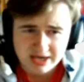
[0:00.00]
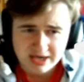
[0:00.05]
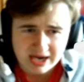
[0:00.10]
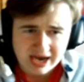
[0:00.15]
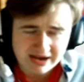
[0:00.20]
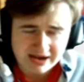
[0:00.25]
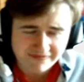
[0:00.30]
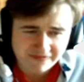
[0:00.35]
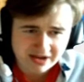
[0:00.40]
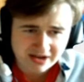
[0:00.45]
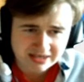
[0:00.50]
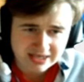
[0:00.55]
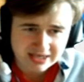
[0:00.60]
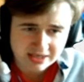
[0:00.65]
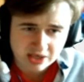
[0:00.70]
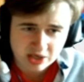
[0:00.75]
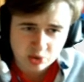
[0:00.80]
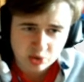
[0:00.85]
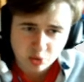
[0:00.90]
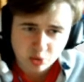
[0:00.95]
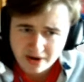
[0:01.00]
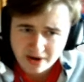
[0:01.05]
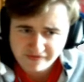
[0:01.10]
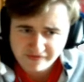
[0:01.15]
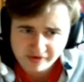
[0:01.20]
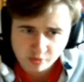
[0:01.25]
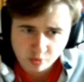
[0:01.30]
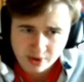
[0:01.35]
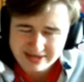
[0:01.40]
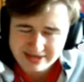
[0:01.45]
I think that
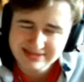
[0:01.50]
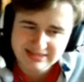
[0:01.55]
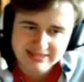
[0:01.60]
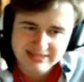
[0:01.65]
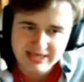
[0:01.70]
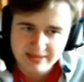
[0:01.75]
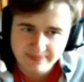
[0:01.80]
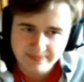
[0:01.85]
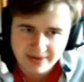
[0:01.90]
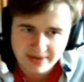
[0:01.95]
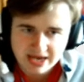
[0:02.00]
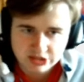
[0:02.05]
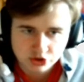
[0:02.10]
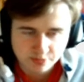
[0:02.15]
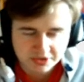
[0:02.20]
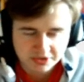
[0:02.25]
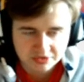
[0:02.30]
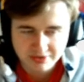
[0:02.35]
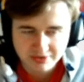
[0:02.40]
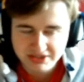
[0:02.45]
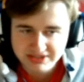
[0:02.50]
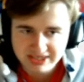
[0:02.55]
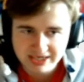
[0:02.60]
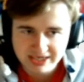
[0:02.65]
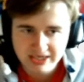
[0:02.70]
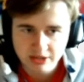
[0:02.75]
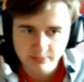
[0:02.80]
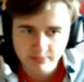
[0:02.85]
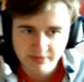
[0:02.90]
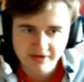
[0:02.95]
whoever wins that match between
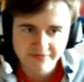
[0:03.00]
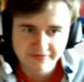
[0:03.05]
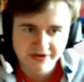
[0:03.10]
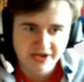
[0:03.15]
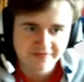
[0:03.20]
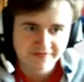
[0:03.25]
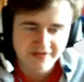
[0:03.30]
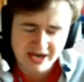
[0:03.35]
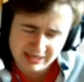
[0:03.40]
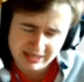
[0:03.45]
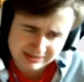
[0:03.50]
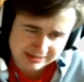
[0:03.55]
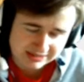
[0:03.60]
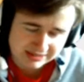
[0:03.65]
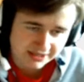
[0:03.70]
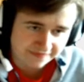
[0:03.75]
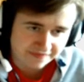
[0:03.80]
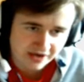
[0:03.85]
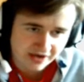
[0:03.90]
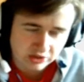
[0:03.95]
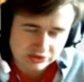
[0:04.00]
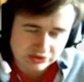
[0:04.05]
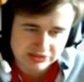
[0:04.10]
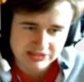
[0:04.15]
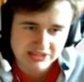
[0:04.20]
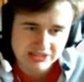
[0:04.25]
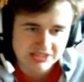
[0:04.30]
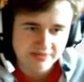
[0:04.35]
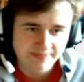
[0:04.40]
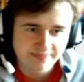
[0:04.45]
Daniil Medvedev and Stefanos
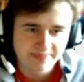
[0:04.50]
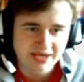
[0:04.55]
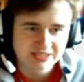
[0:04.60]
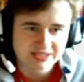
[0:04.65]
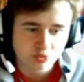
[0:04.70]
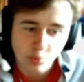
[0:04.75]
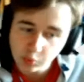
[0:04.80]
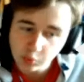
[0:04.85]
Tsitsipas